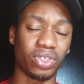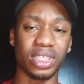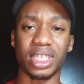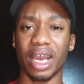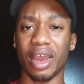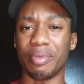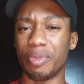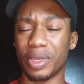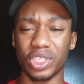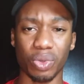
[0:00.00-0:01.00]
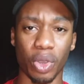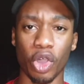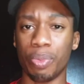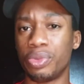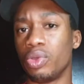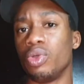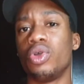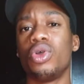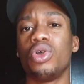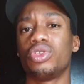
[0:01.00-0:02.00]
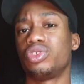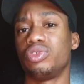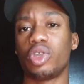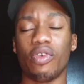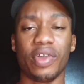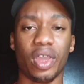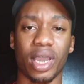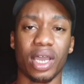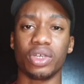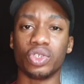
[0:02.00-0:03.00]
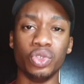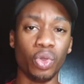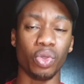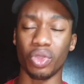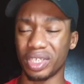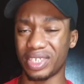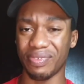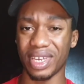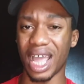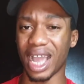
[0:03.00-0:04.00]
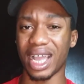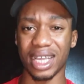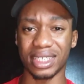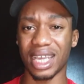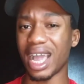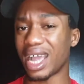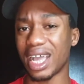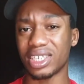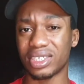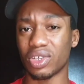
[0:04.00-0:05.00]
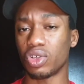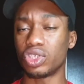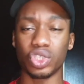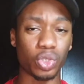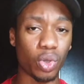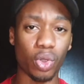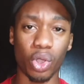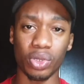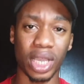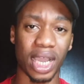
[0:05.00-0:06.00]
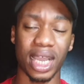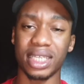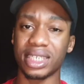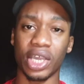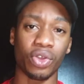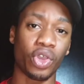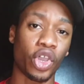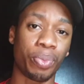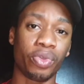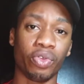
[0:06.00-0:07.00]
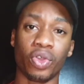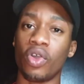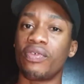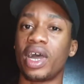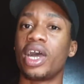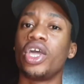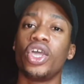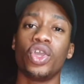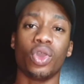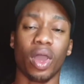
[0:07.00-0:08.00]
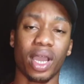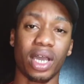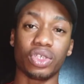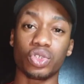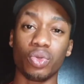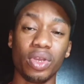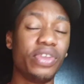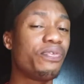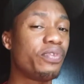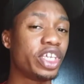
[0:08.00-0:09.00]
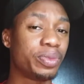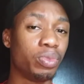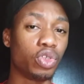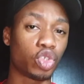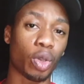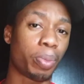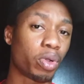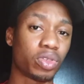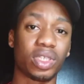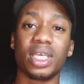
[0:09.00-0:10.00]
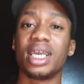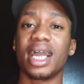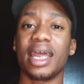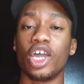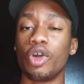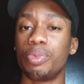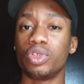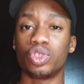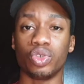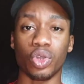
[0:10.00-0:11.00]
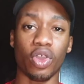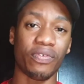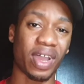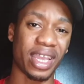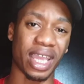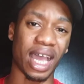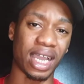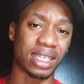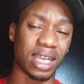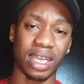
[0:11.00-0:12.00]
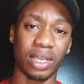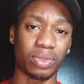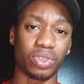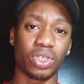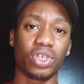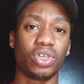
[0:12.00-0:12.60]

on Instagram, the person will help you to recover your account. No, not even hackers. Hackers or the so-called hackers cannot help you recover your account. Only Facebook supports can help you to recover a hacked account.